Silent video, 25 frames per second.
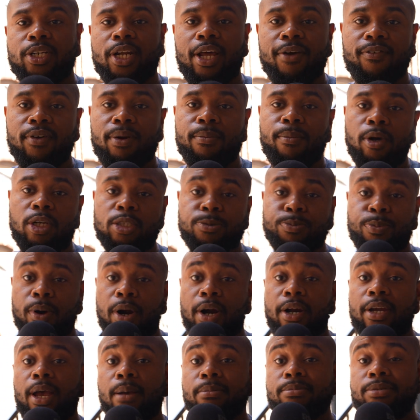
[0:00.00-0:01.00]
Now for the most
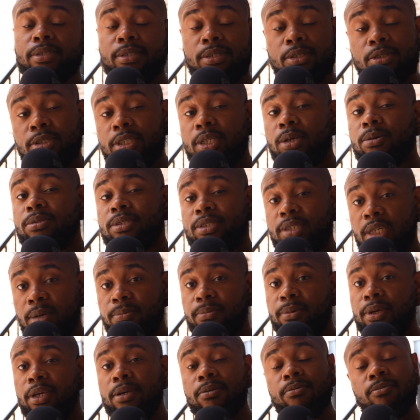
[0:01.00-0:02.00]
part, you still see
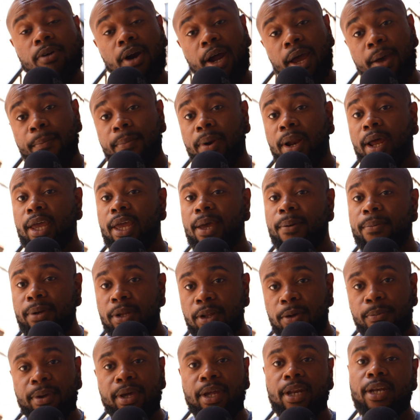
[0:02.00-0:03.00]
me, right? But I am a
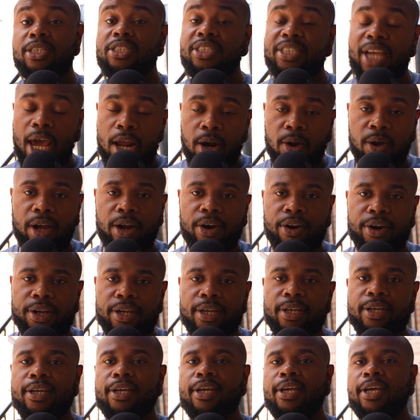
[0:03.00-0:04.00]
little bit in the shadow
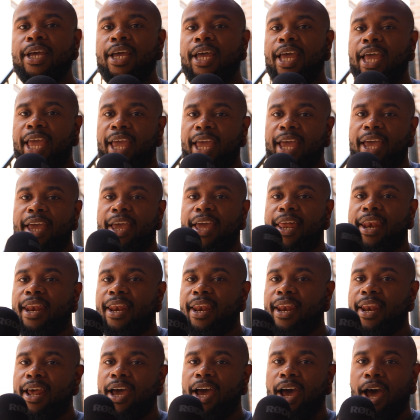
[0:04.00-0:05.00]
area,
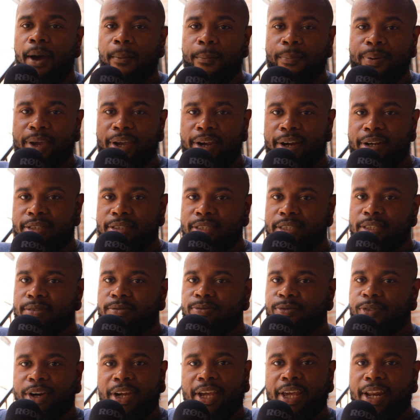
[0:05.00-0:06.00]
and up here, just
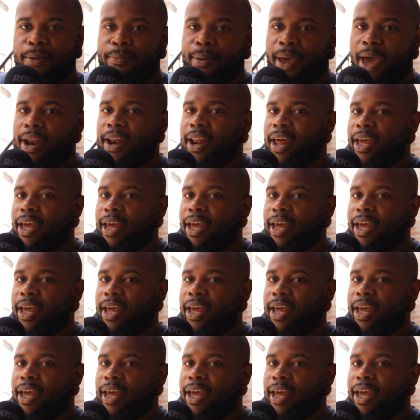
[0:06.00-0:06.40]
forget about it.